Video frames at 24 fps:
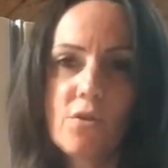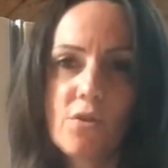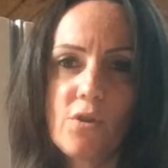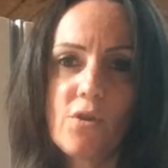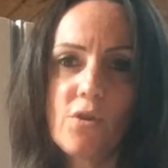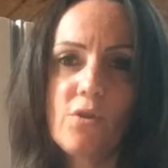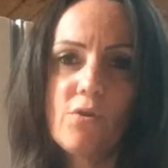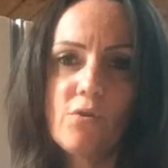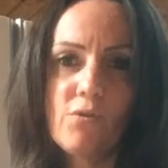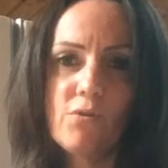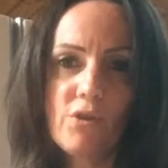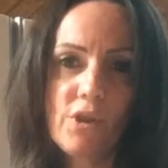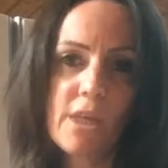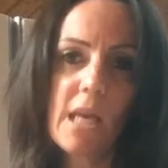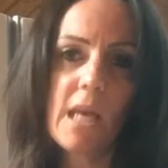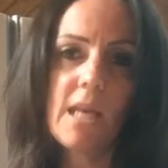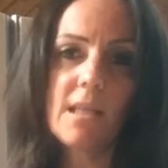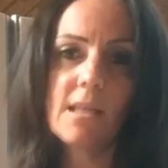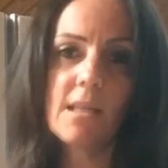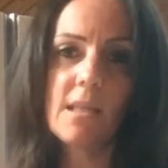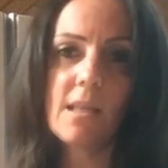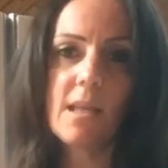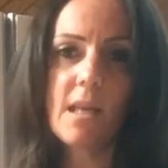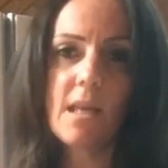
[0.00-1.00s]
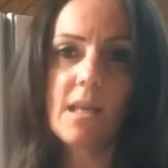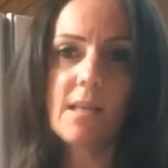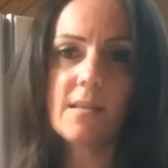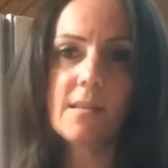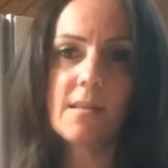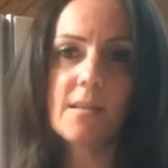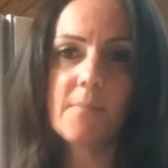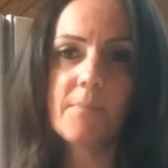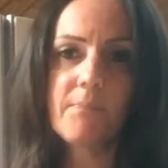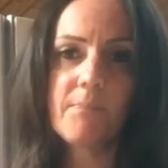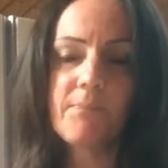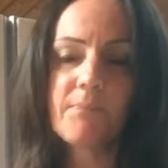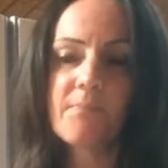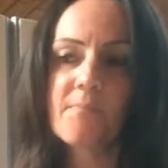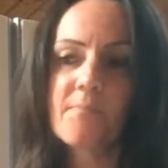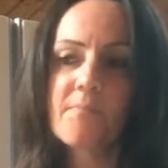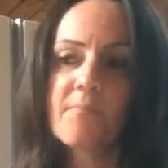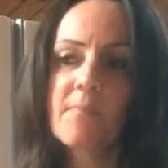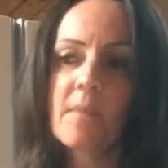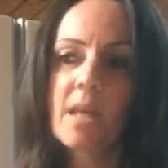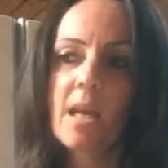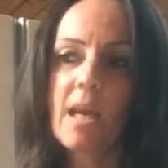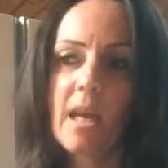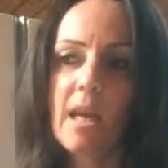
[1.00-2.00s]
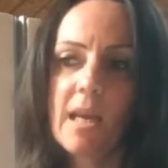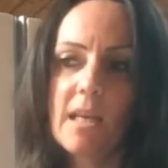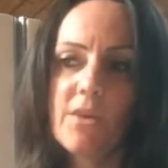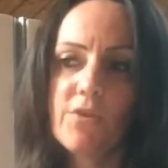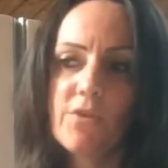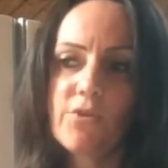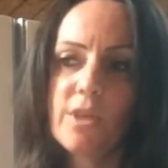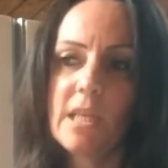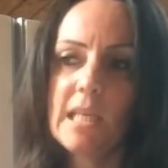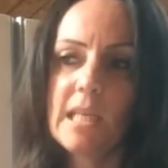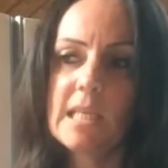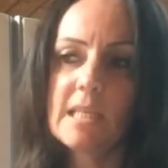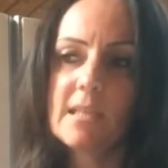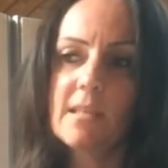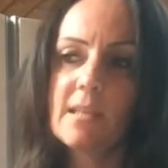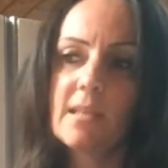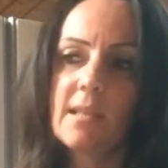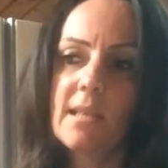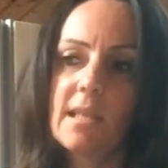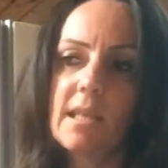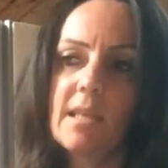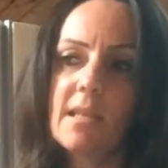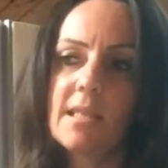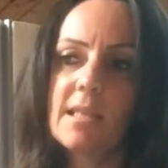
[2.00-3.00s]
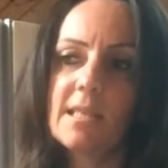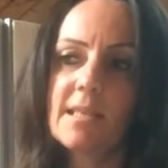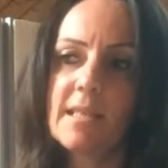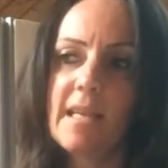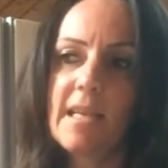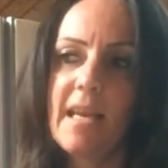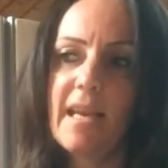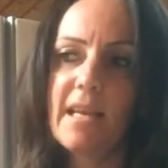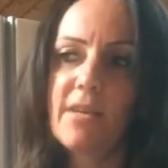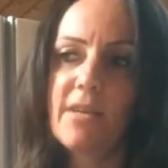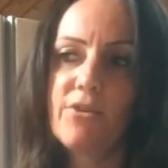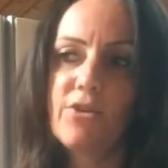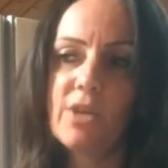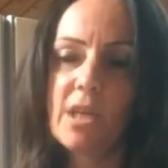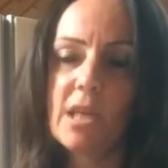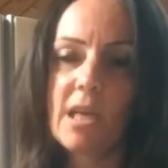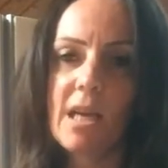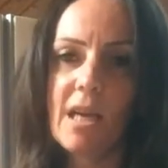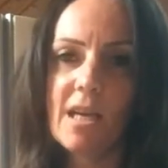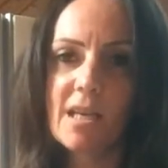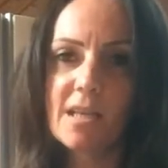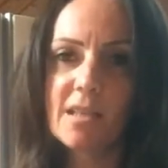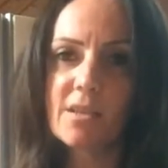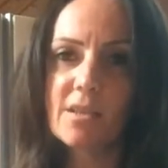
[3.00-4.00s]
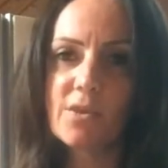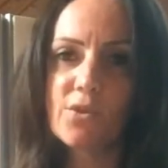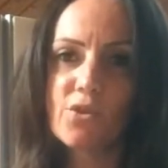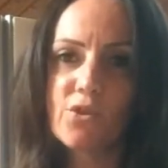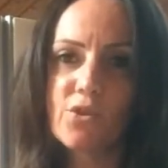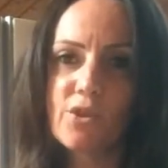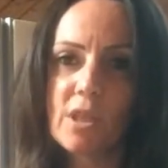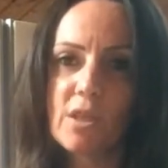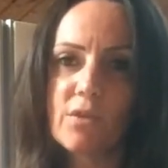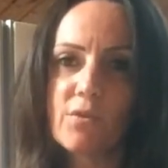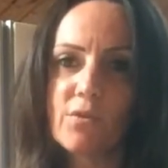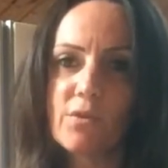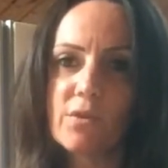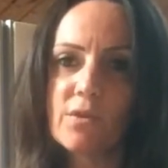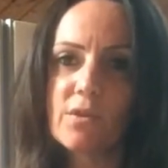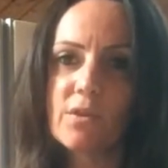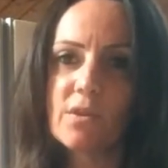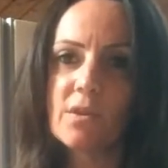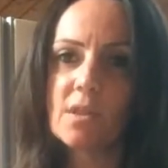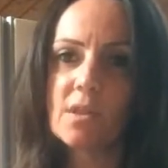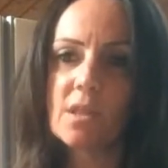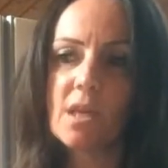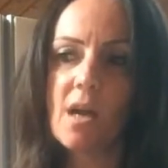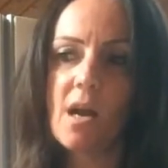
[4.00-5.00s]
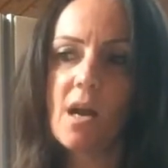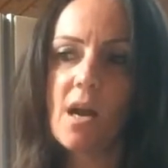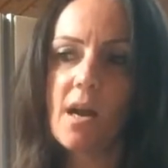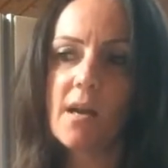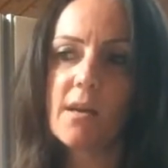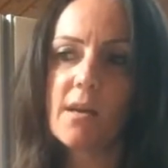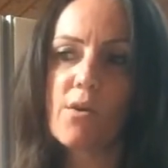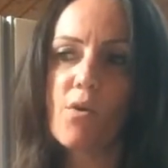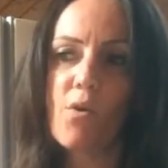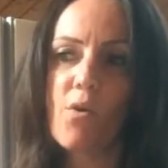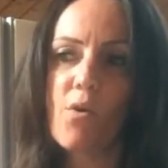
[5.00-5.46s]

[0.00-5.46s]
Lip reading: to unite at the end. Interestingly, the secondary characters in Jane Austen's aren't